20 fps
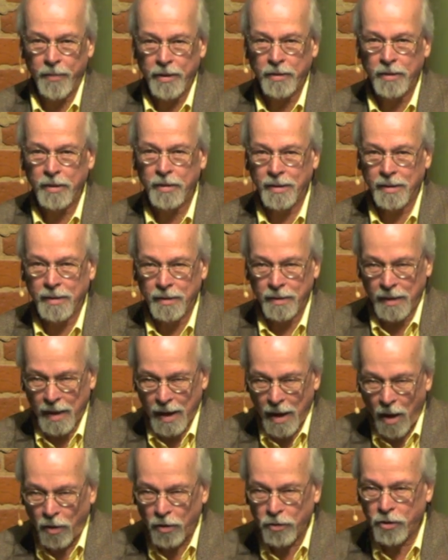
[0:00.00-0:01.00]
This is
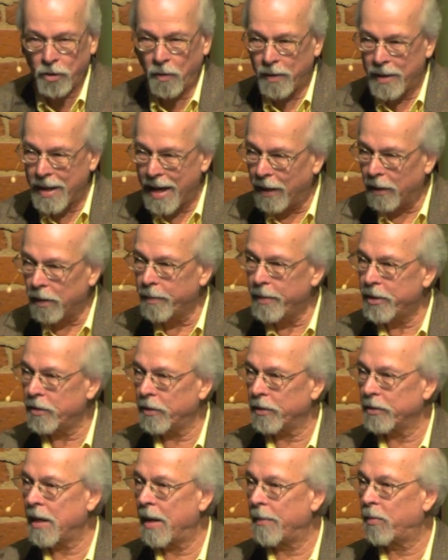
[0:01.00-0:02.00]
also an
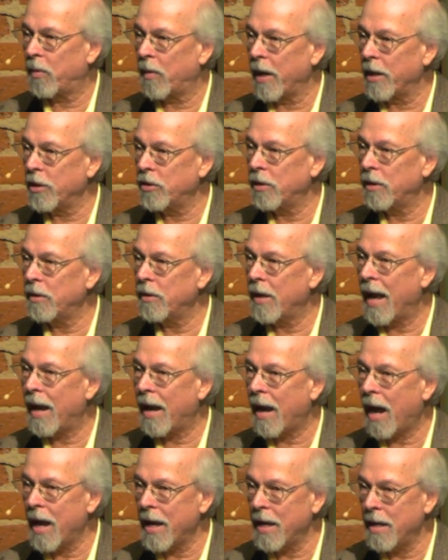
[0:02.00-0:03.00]
elemental separation at
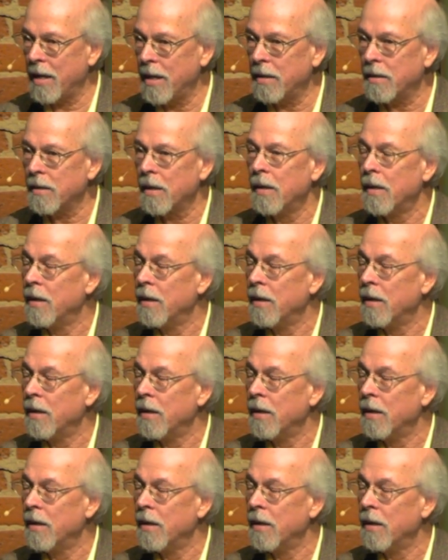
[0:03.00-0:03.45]
high heat.